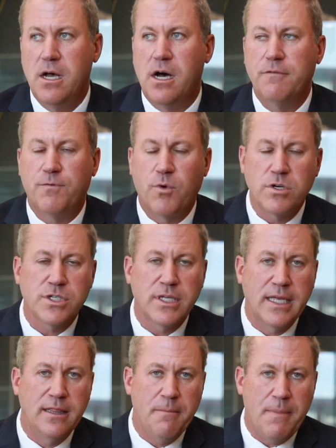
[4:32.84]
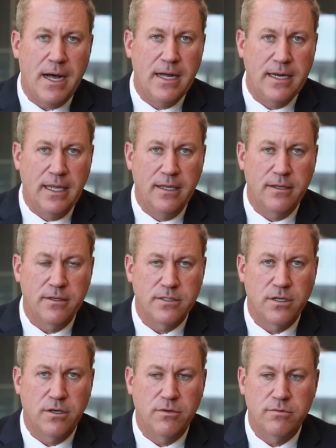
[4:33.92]
Unfortunately, in the body,
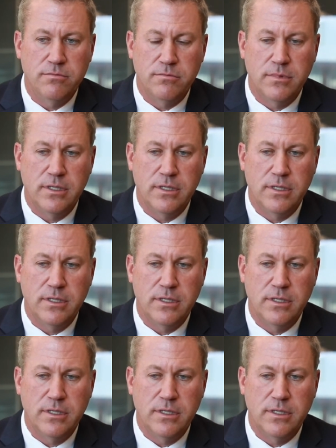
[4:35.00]
so